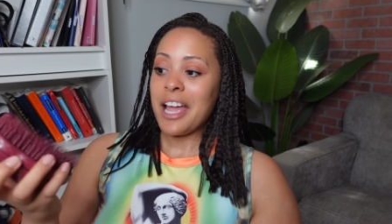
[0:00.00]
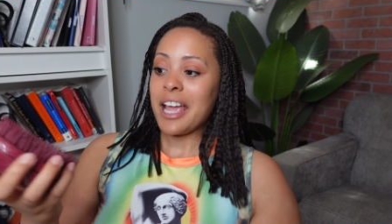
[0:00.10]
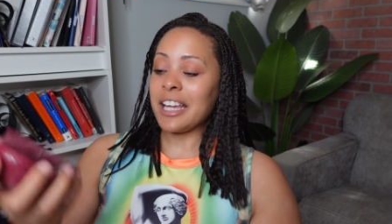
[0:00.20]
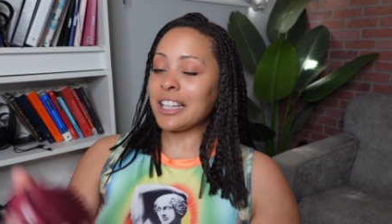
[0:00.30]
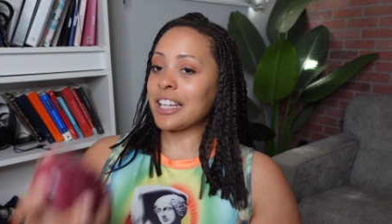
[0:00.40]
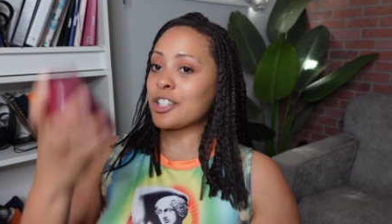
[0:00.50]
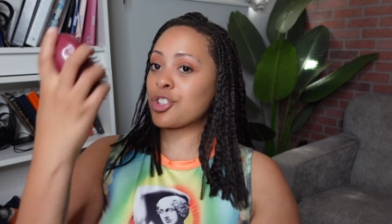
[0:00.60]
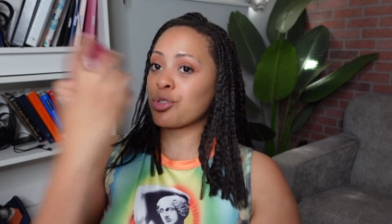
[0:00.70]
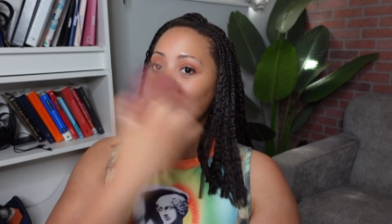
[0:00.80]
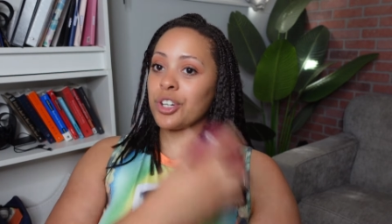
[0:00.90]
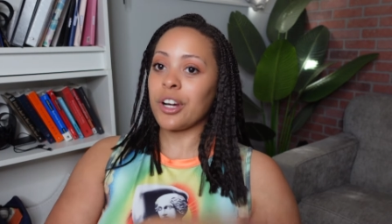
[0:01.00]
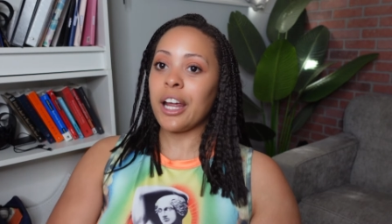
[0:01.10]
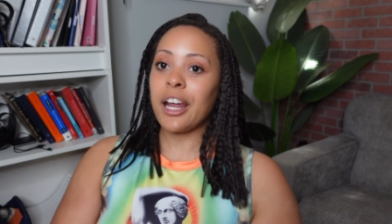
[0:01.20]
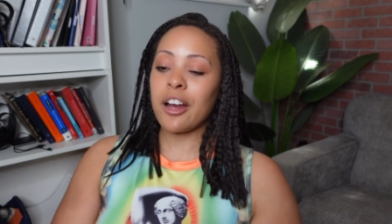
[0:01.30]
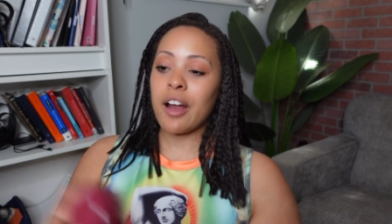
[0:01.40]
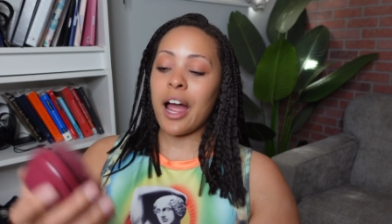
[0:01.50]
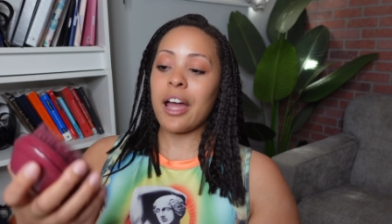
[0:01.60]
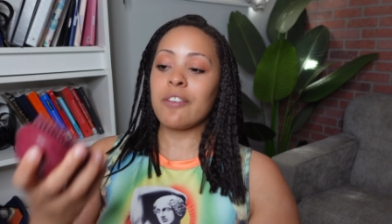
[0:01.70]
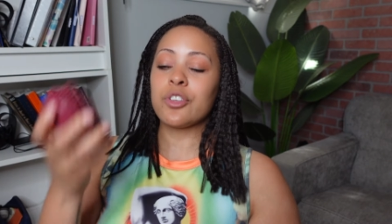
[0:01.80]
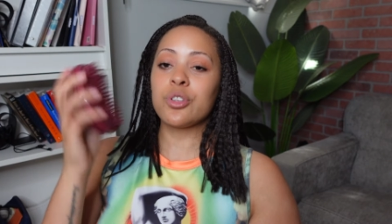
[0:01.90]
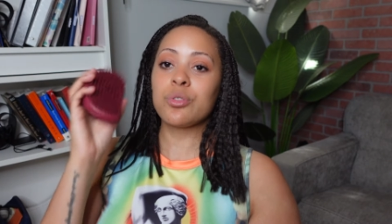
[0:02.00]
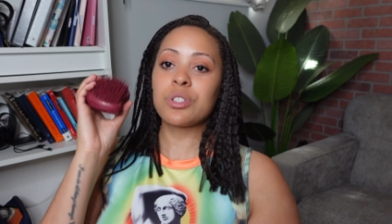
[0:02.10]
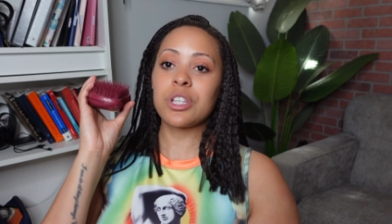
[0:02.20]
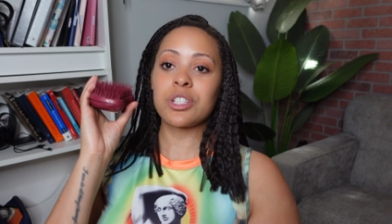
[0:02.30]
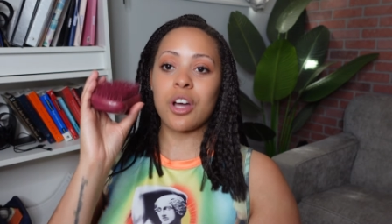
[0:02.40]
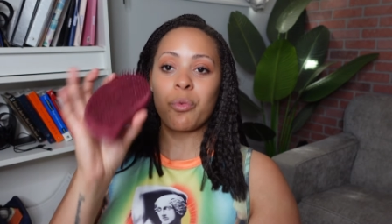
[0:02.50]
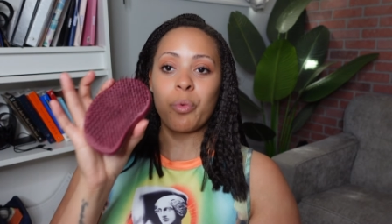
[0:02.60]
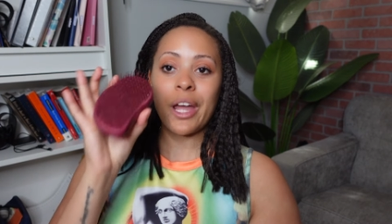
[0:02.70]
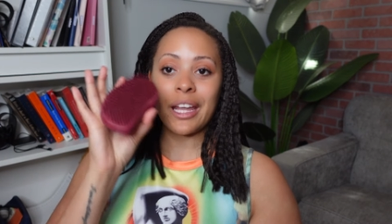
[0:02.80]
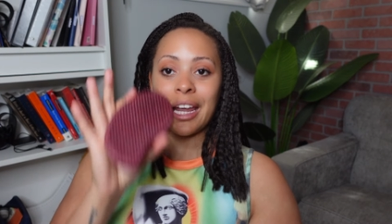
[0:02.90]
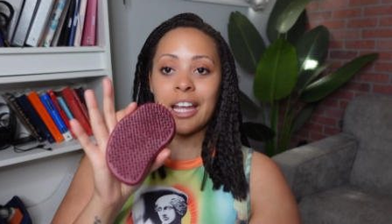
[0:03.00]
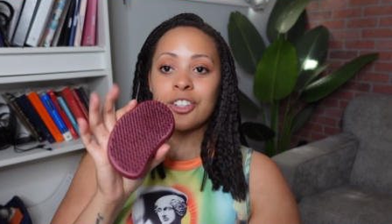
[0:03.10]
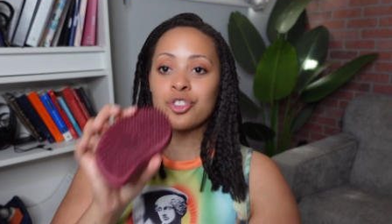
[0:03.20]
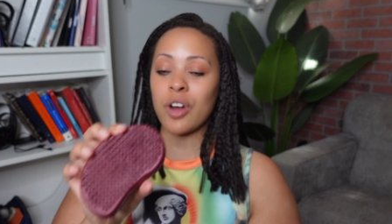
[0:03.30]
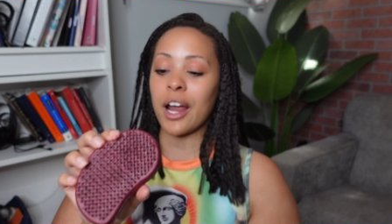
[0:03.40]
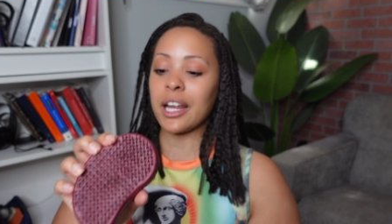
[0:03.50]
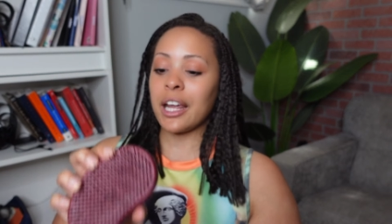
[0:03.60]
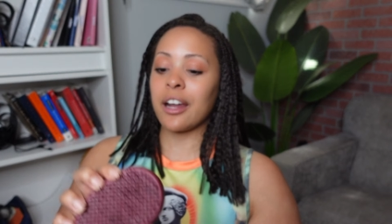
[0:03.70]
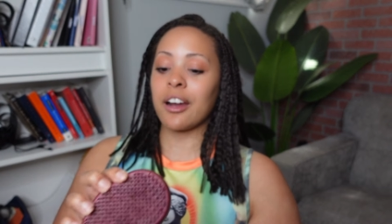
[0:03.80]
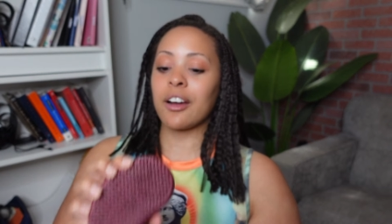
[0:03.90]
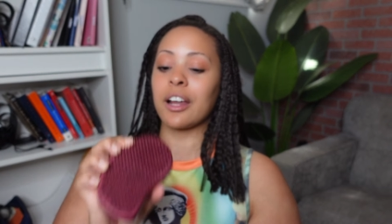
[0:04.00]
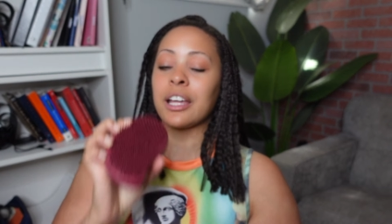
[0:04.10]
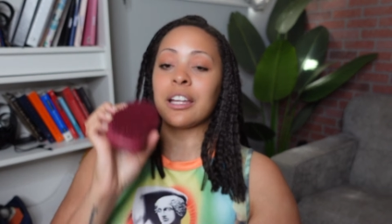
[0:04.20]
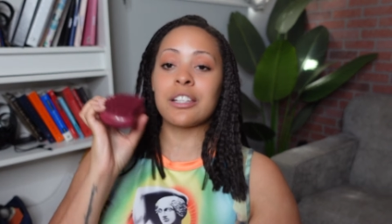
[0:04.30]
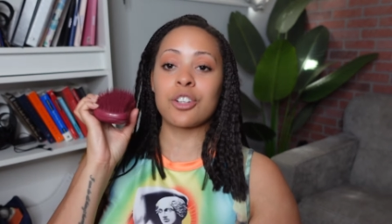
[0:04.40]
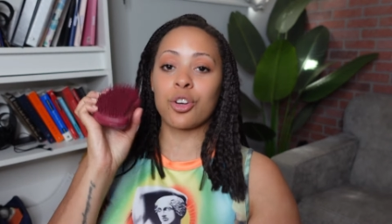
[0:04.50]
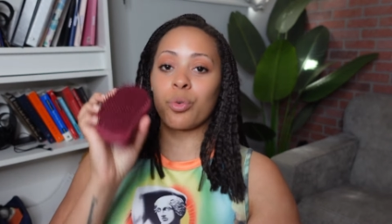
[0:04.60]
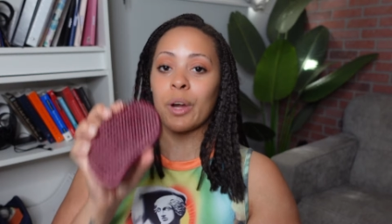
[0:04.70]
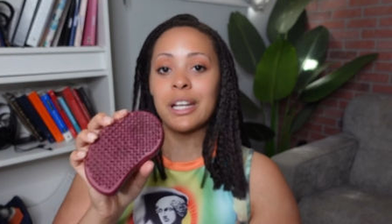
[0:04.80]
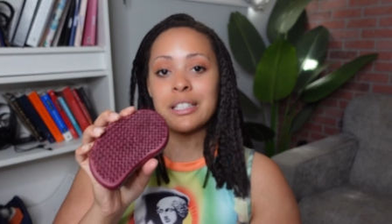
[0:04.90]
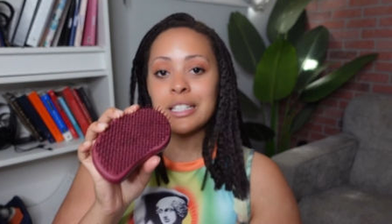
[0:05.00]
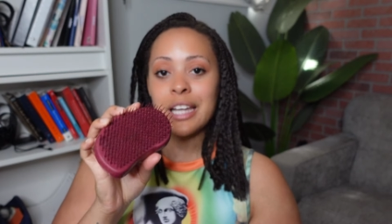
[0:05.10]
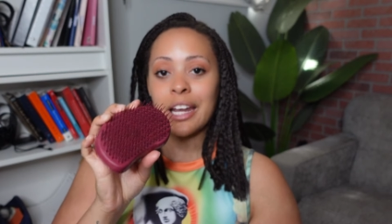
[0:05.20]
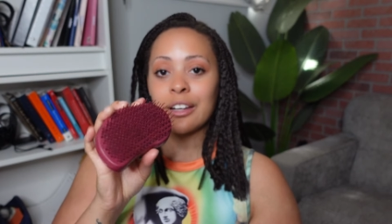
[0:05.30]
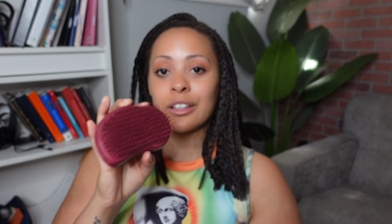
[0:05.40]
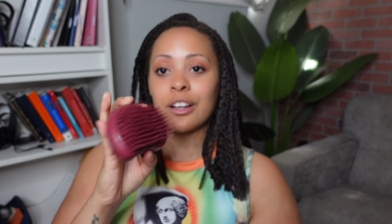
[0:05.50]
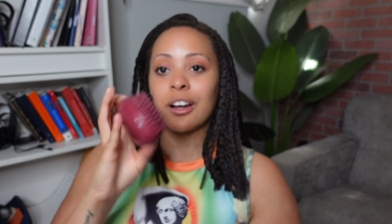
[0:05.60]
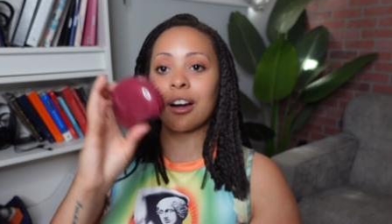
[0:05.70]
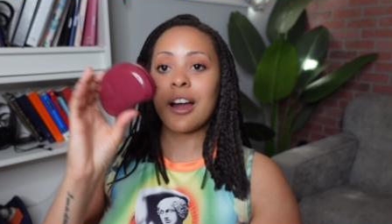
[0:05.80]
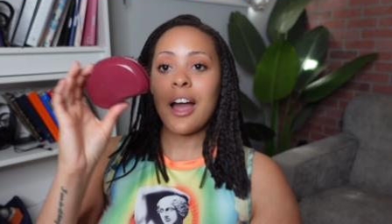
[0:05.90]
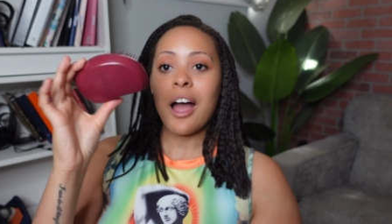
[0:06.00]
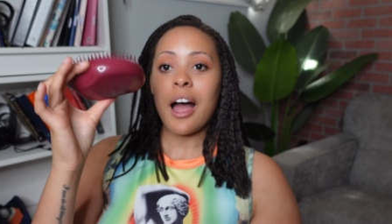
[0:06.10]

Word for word: It gets through your hair. I have used this on wet and dry hair. It is a great detangler.